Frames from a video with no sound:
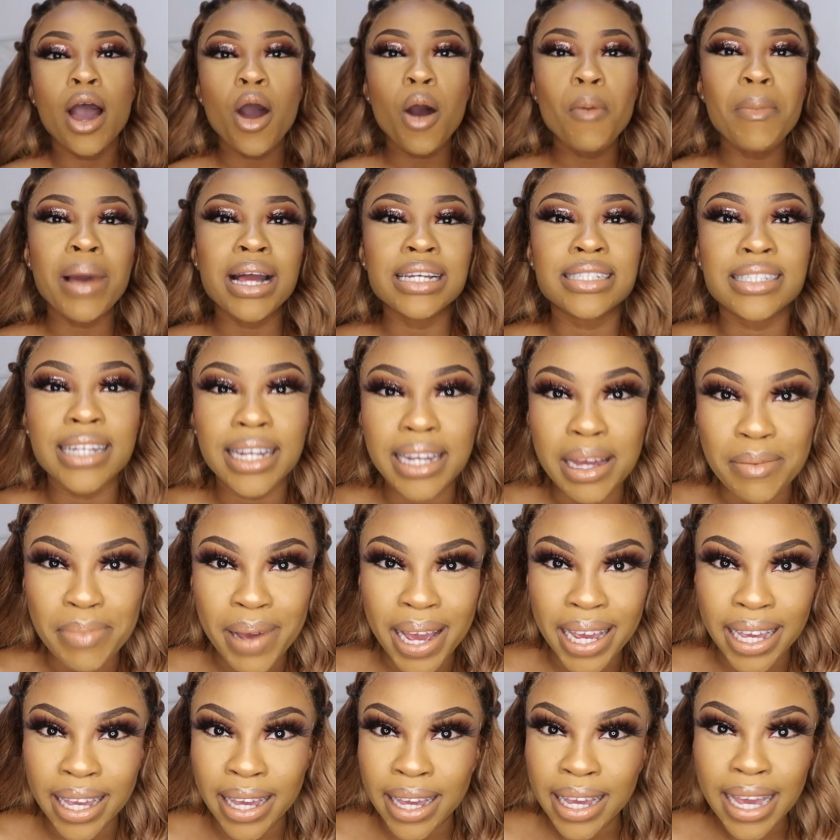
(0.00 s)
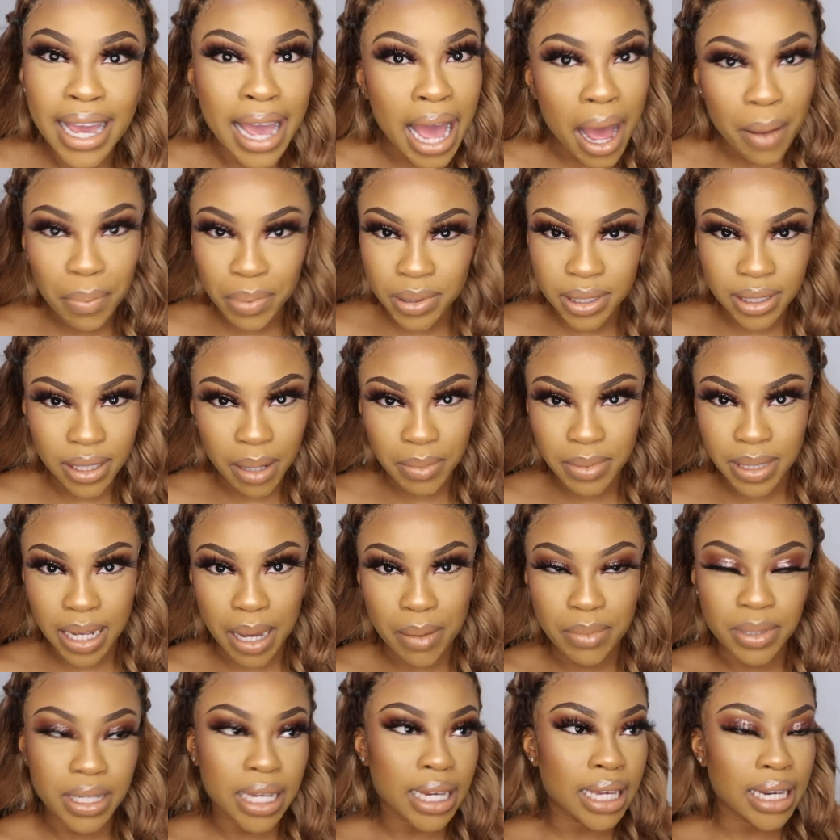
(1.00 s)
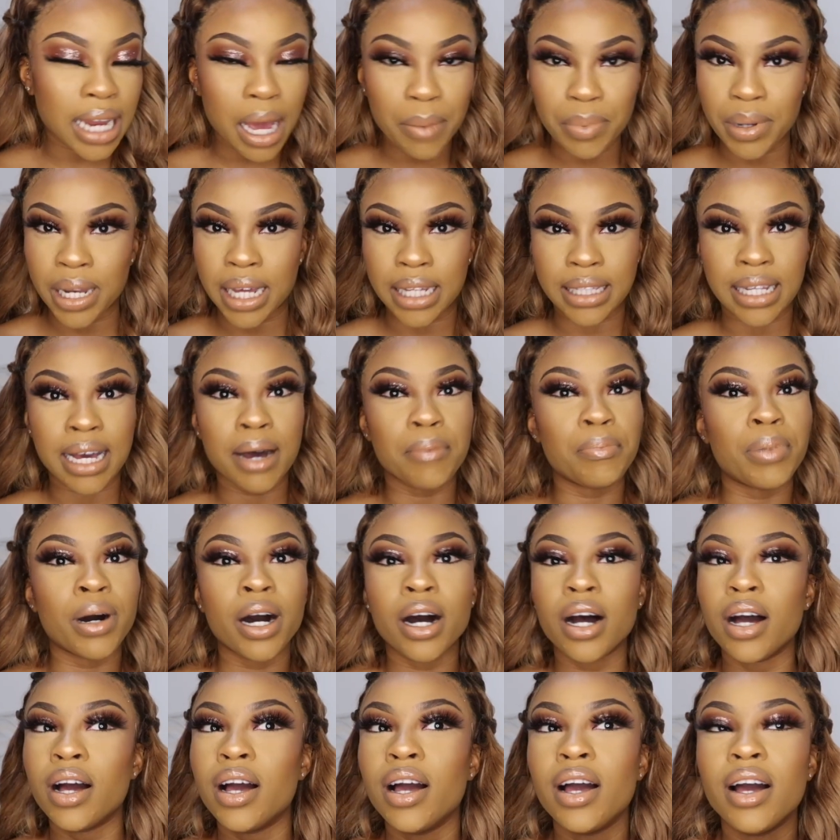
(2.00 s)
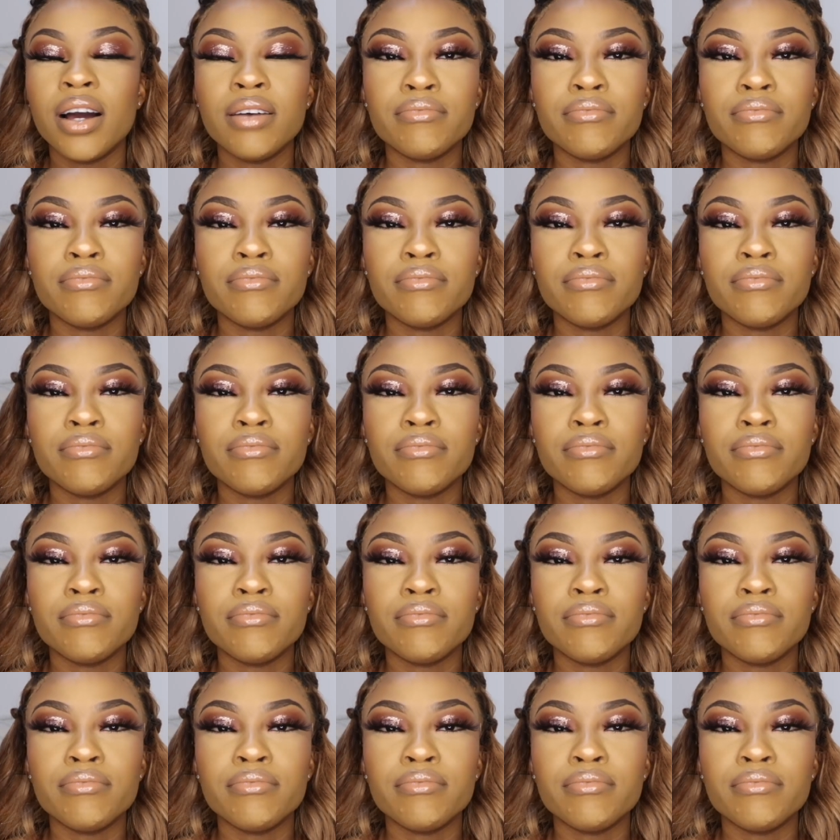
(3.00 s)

Oh my Shelley Bay, yeah, it happens sometimes. It can happen like that, but